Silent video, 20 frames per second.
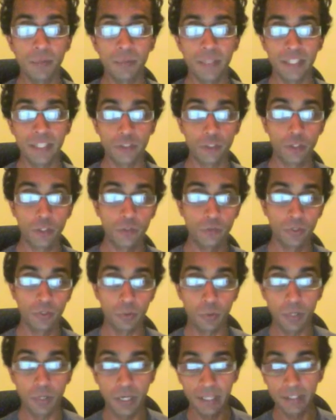that don't
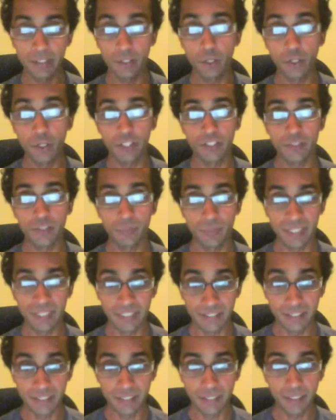require the owner to be
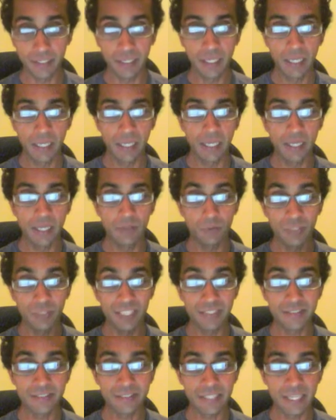there.
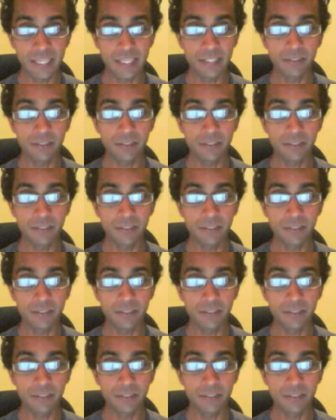Real estate